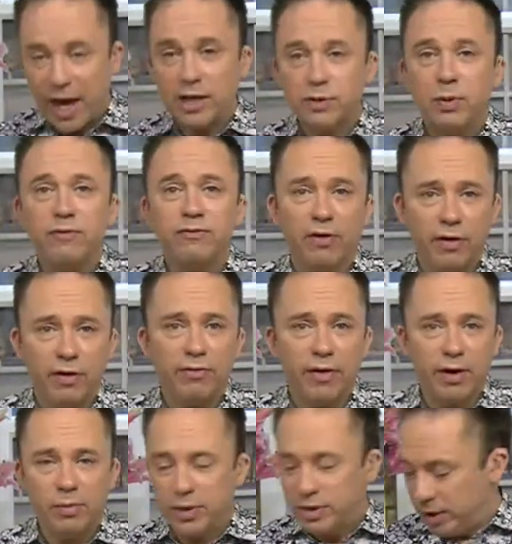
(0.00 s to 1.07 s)
that's been very,
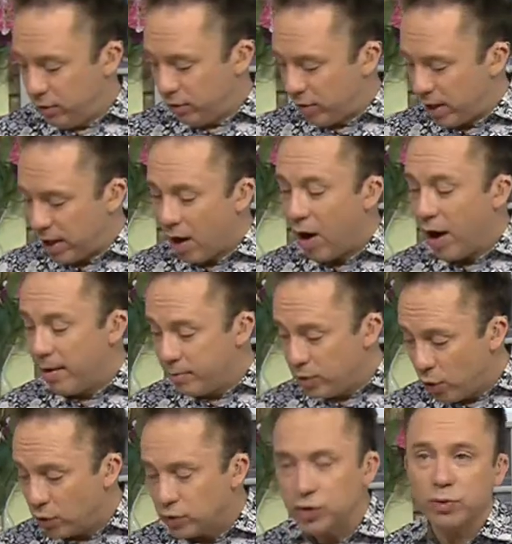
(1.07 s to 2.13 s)
very busy already. I
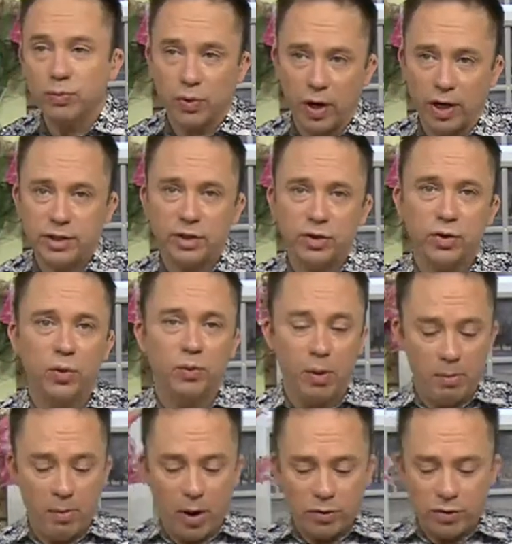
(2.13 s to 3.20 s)
am not surprised at all.
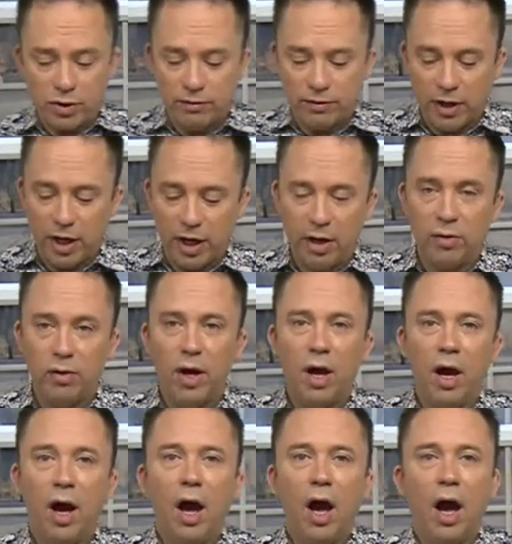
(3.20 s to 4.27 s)
But most of you
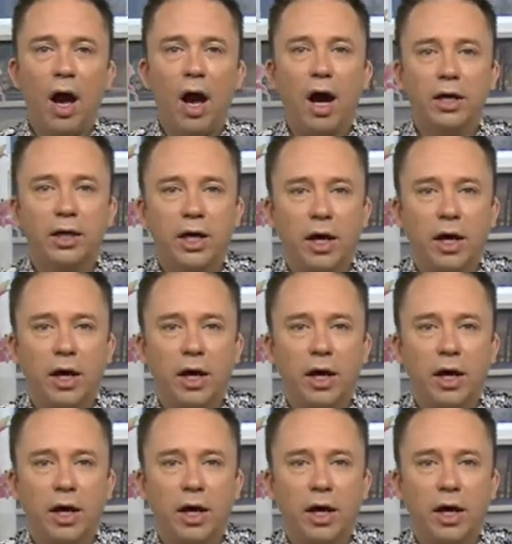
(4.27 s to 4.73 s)
are